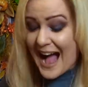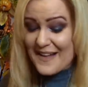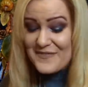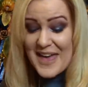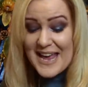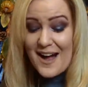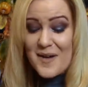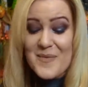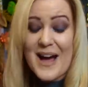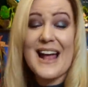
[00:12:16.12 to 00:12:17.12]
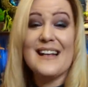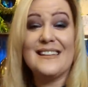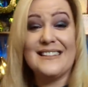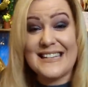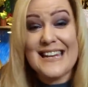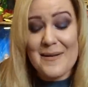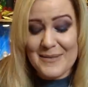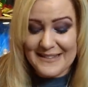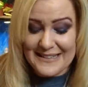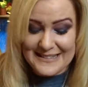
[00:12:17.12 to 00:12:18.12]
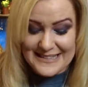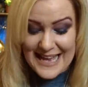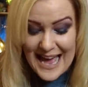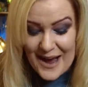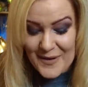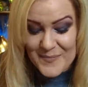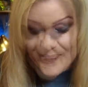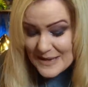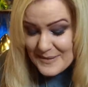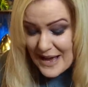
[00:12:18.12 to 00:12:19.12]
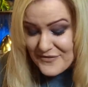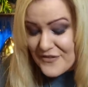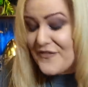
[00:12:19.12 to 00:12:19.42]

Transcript: And they are by, as I said, Nemesis now. Then we have the